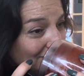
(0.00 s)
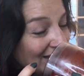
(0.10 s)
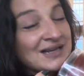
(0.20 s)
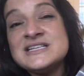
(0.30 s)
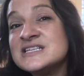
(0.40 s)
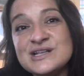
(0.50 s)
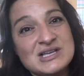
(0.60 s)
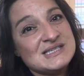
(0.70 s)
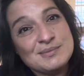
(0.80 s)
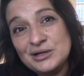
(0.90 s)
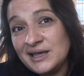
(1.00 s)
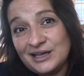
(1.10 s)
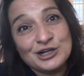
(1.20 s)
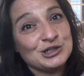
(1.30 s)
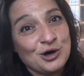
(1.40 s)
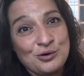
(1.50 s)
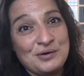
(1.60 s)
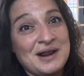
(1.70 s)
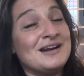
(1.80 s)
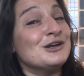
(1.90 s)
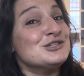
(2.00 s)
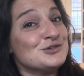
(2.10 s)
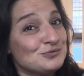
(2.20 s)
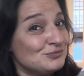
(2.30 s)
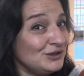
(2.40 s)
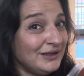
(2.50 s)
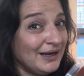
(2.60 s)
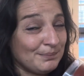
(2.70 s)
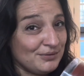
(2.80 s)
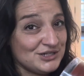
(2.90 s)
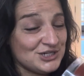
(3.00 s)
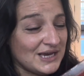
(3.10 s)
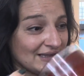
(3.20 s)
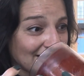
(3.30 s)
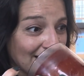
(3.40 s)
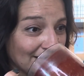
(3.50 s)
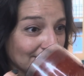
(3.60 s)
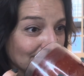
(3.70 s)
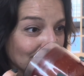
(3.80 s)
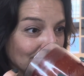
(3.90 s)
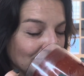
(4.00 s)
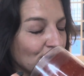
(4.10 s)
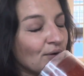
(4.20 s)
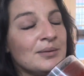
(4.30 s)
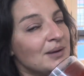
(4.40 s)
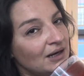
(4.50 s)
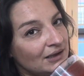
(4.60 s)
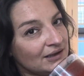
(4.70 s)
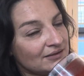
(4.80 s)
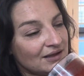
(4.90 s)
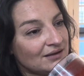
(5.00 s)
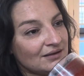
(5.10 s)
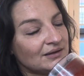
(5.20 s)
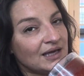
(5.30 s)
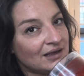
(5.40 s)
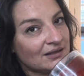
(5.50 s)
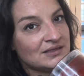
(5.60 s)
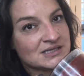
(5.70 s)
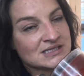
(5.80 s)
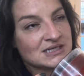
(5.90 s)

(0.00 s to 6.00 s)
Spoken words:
It does not smell like cologne, and I just really appreciate that. You don't immediately think like this